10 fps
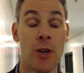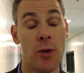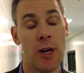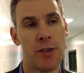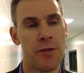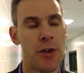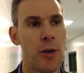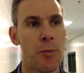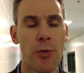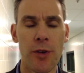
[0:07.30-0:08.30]
Well, it was very
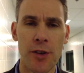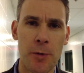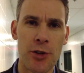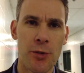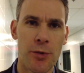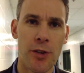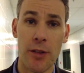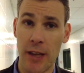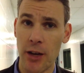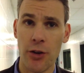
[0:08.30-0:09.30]
important, especially
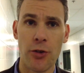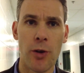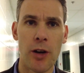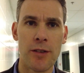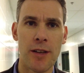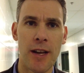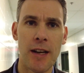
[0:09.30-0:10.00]
they had a good crowd tonight,